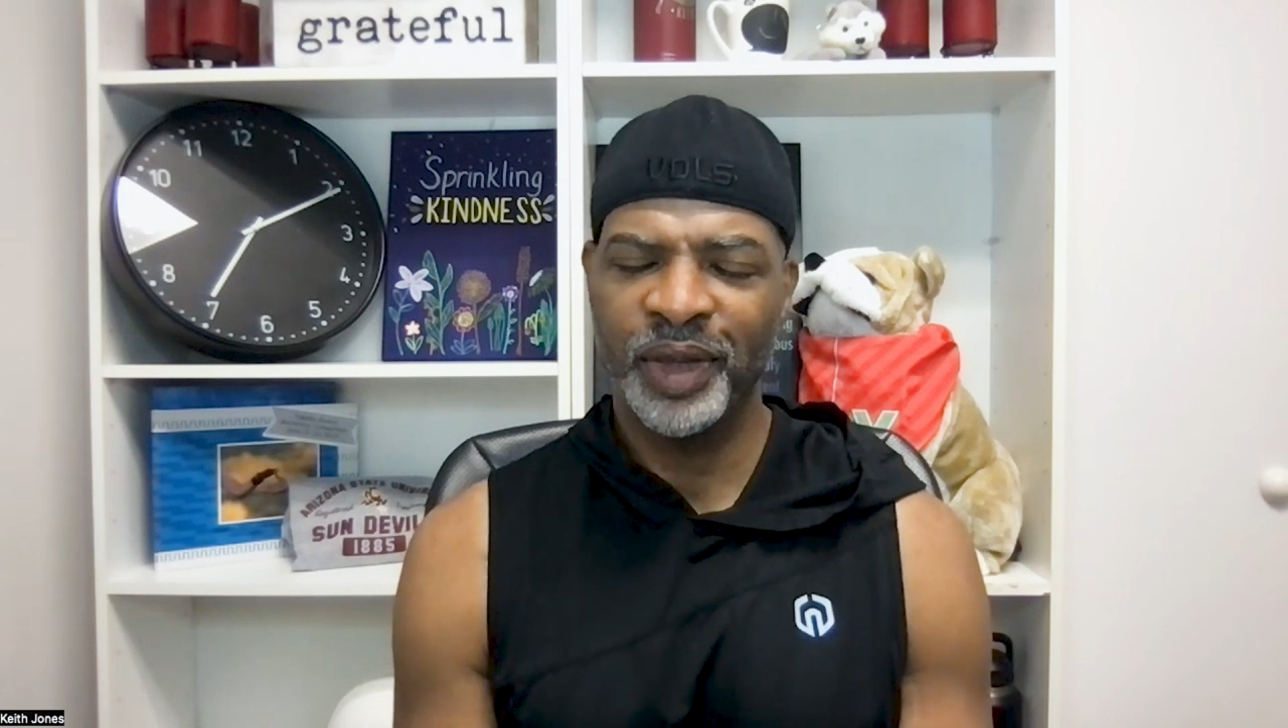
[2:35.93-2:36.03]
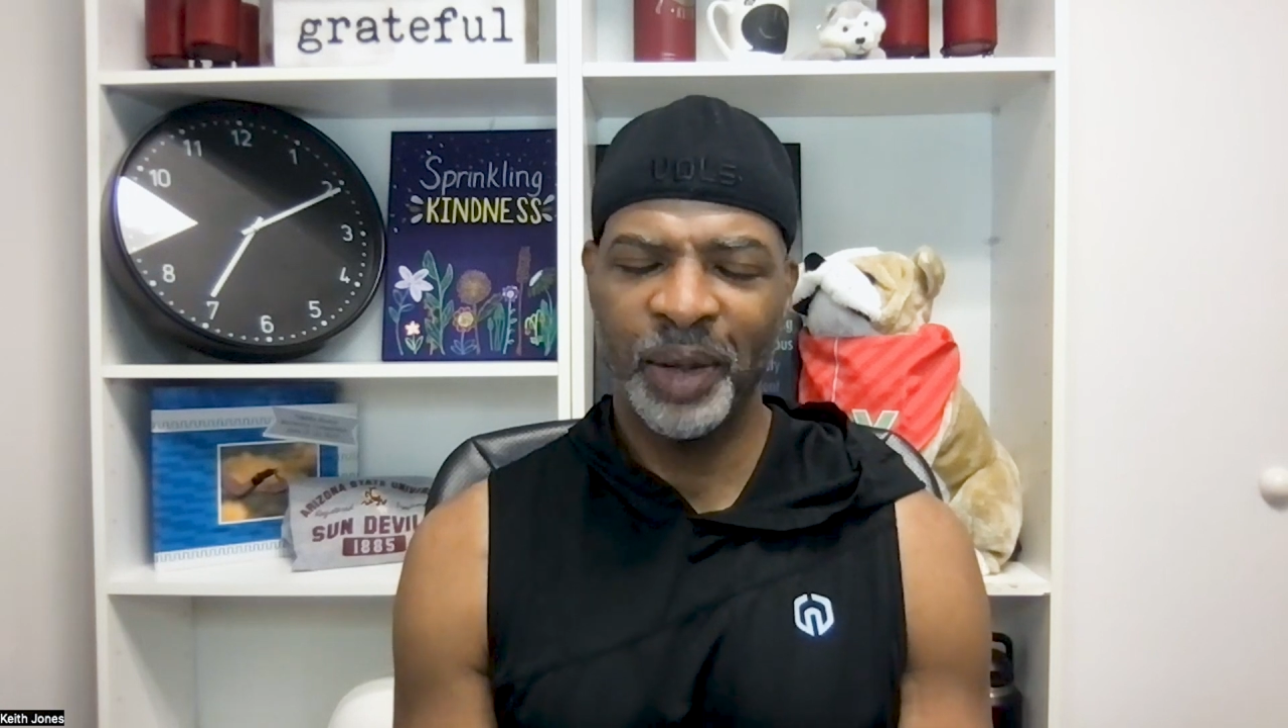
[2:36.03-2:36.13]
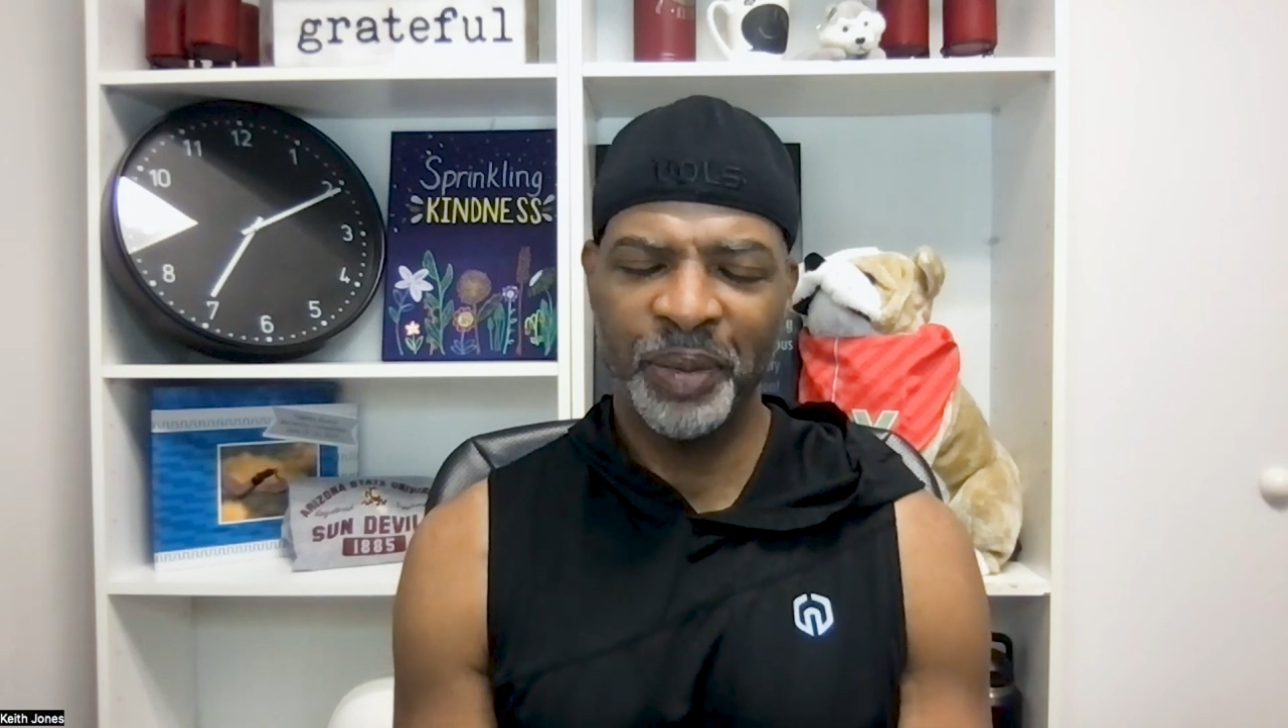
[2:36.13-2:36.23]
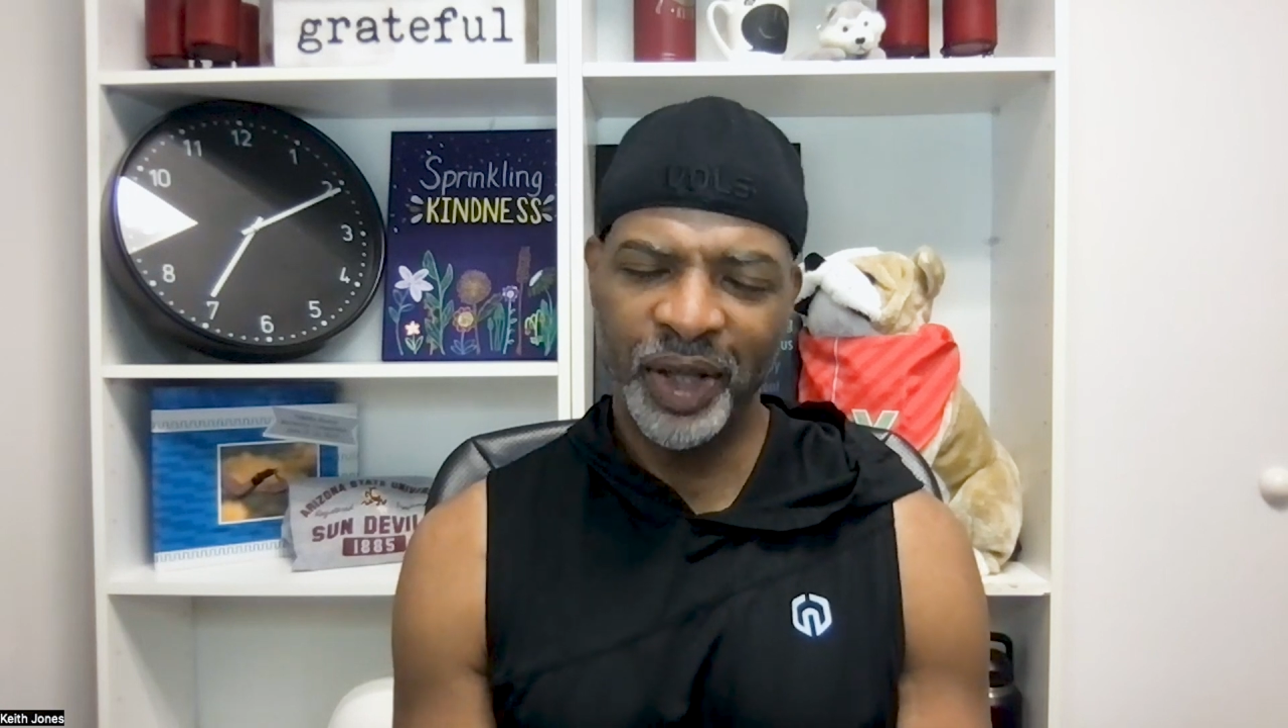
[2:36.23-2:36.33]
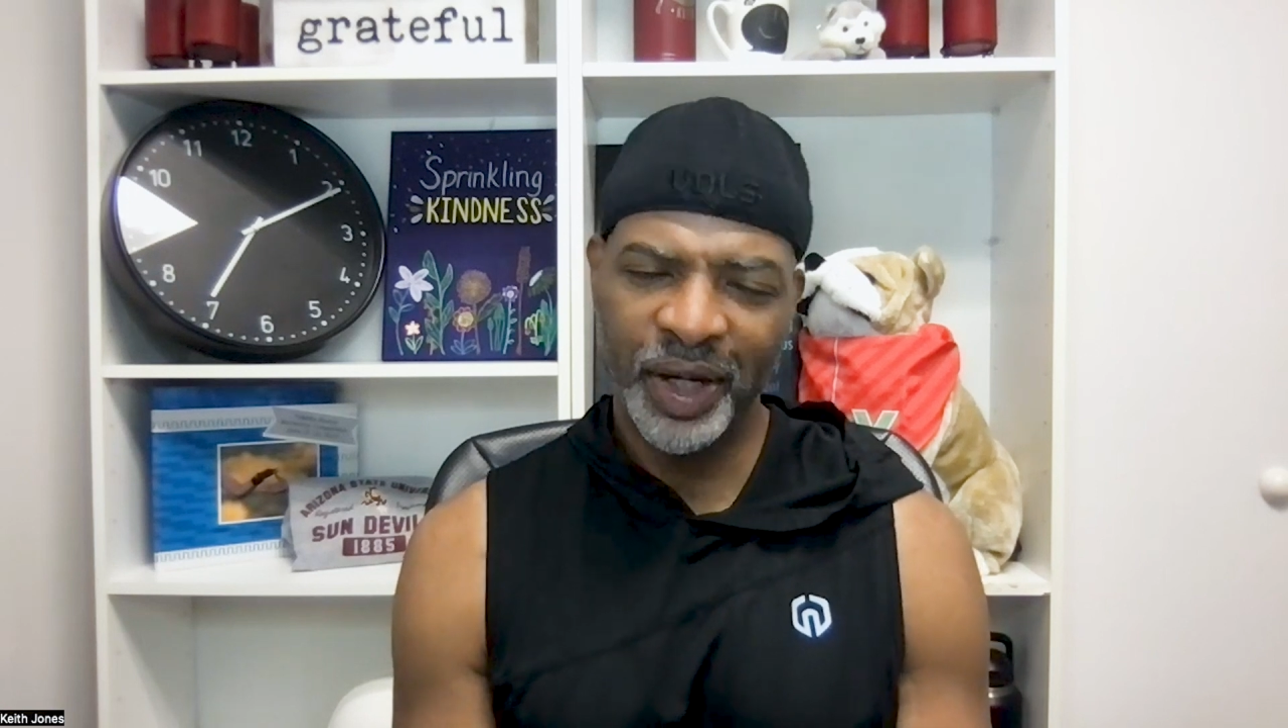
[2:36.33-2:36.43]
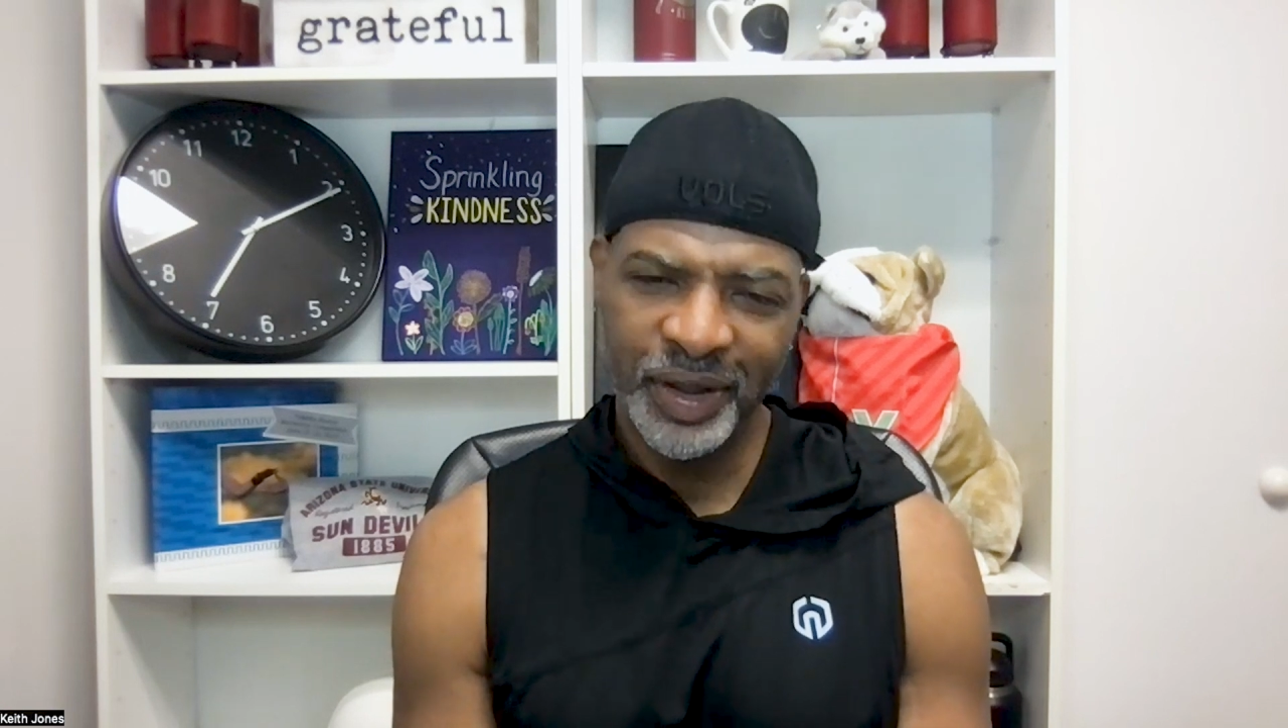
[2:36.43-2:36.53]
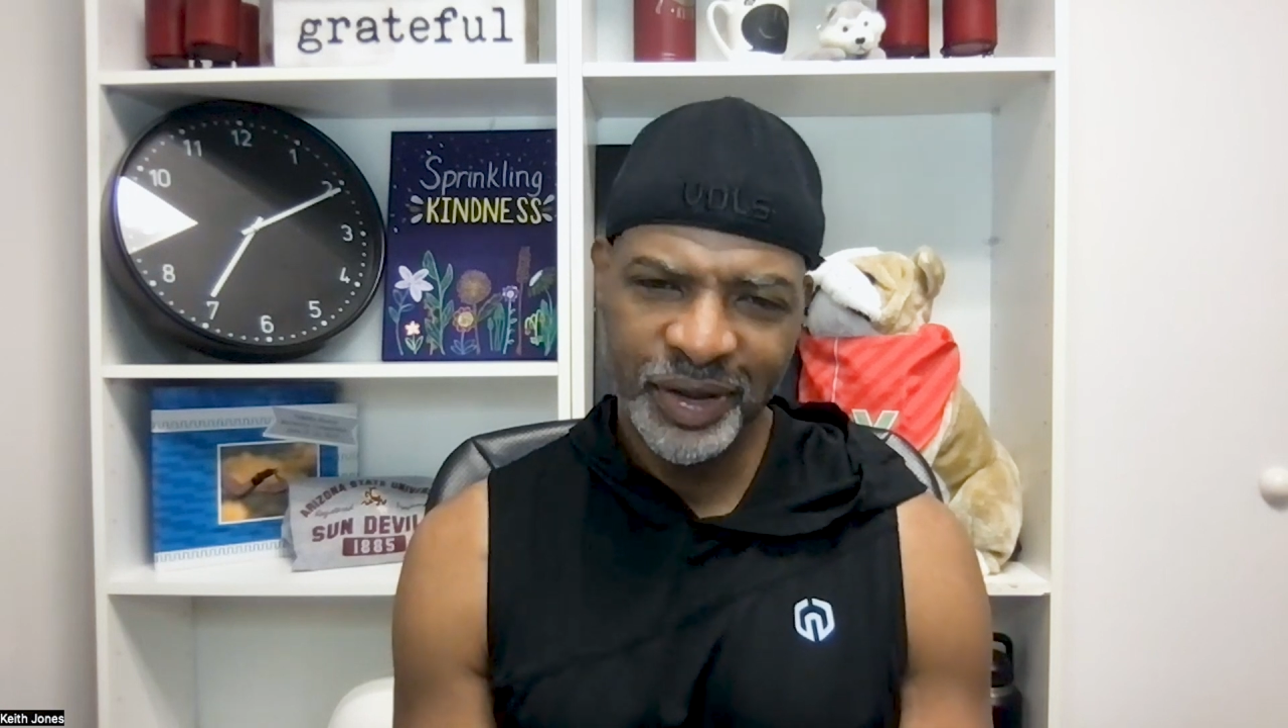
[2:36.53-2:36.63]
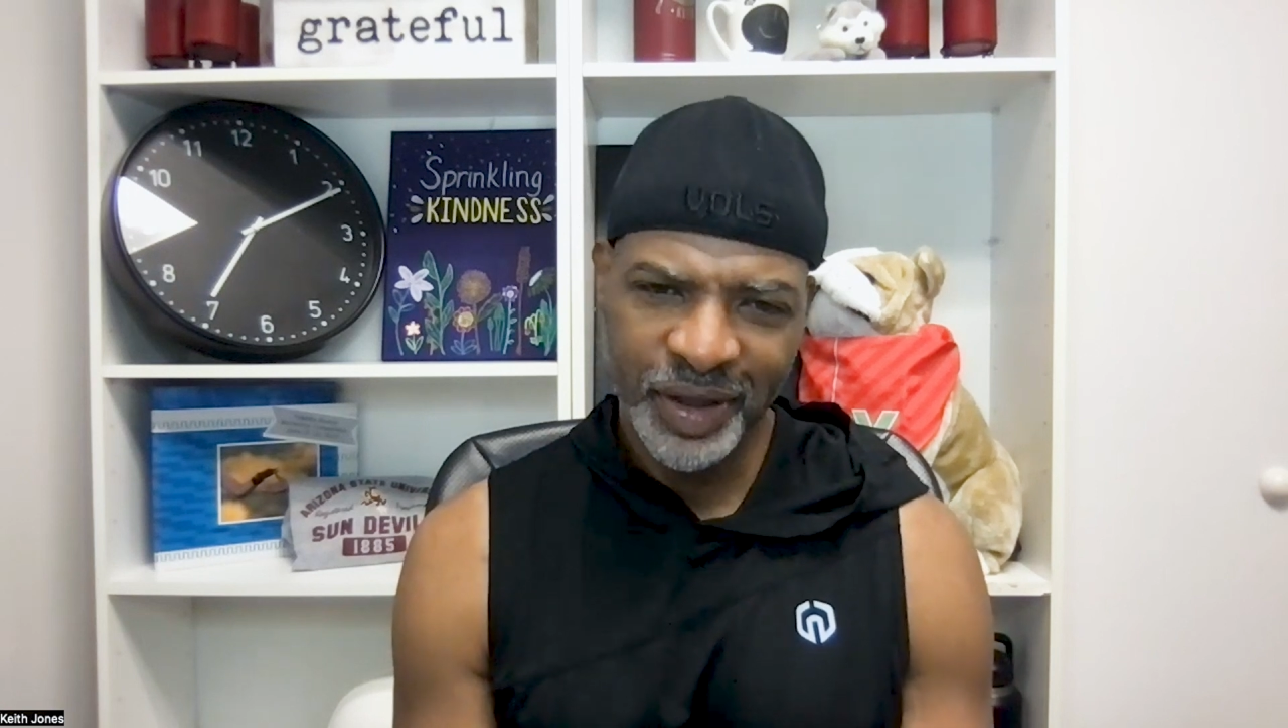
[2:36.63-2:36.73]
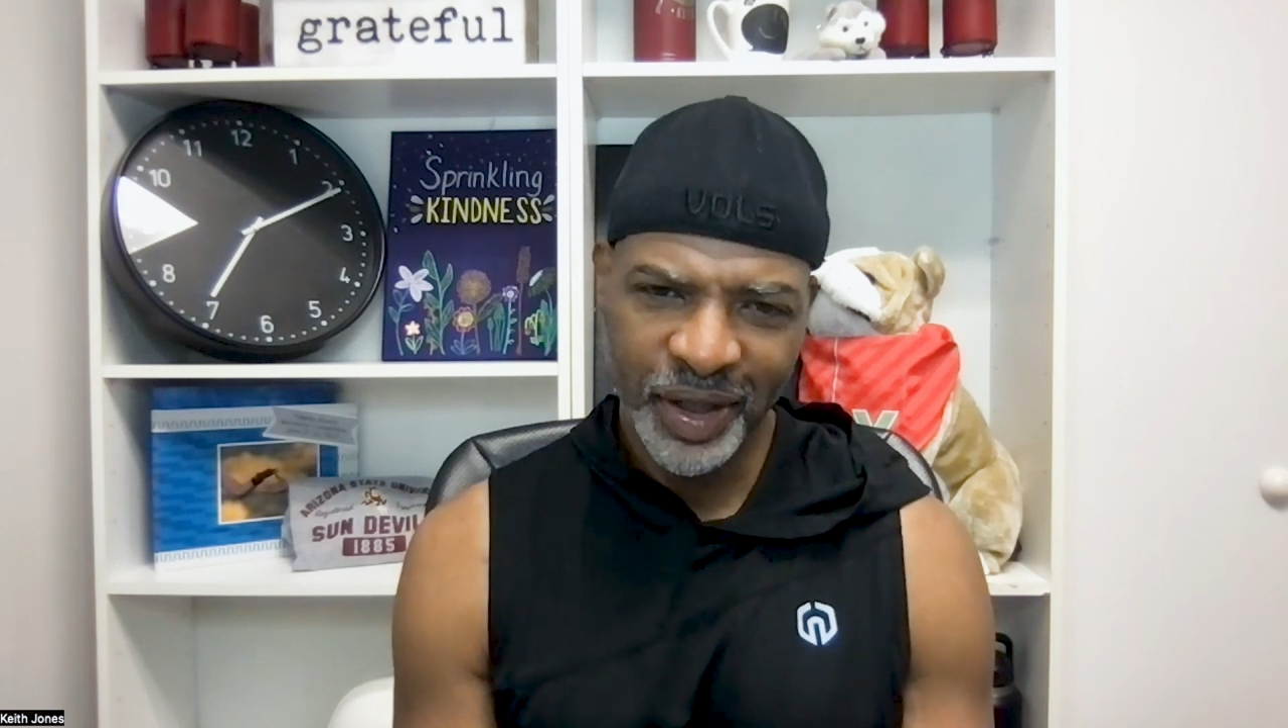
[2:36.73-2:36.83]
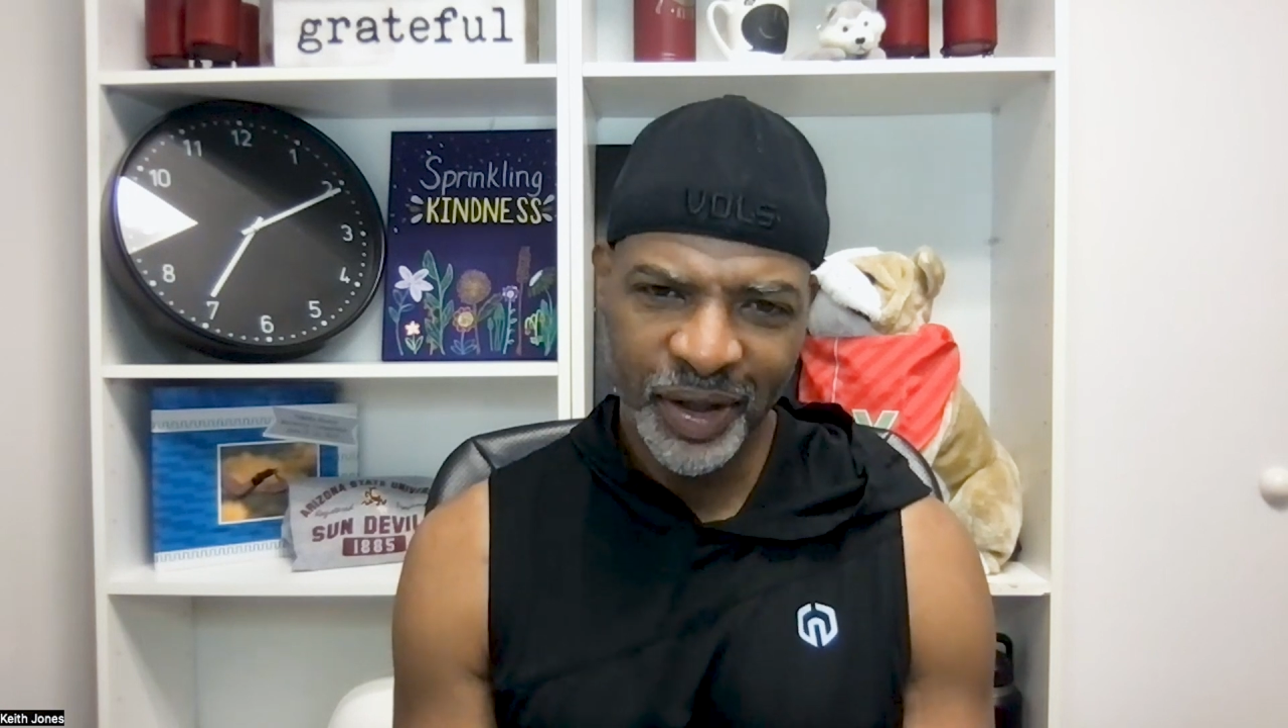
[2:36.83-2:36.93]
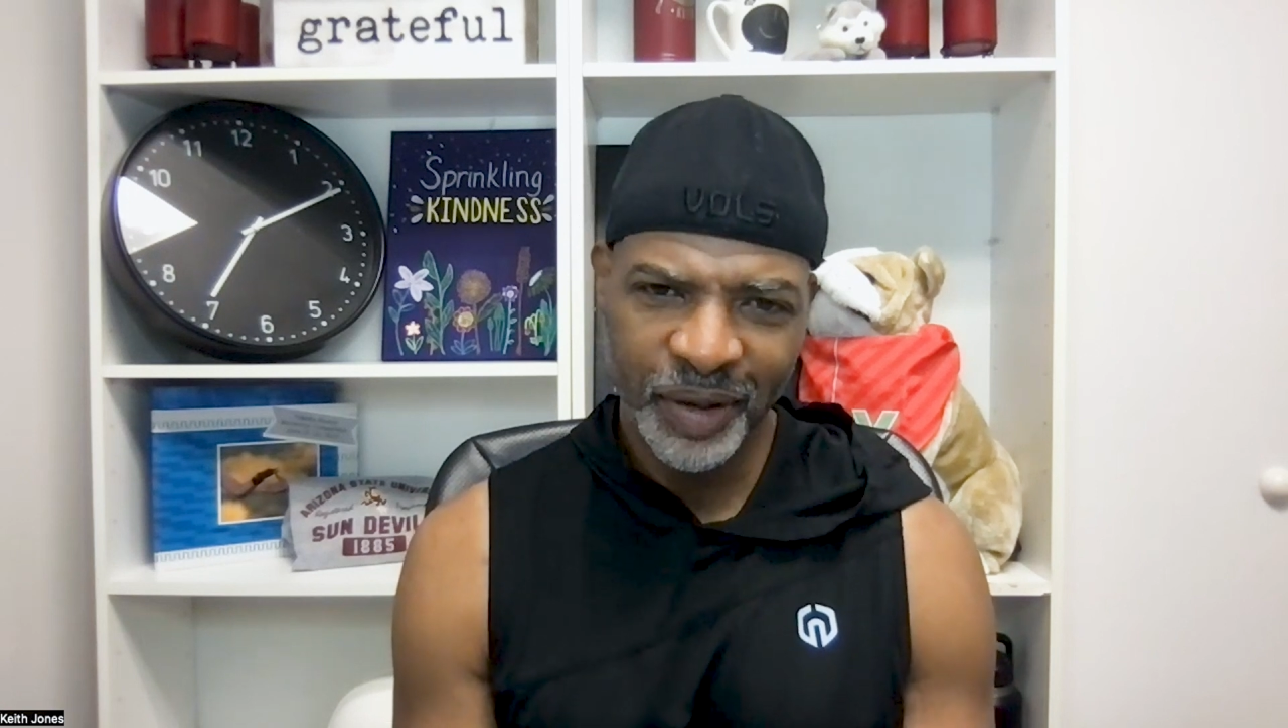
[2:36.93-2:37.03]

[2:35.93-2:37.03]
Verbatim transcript: I politely said,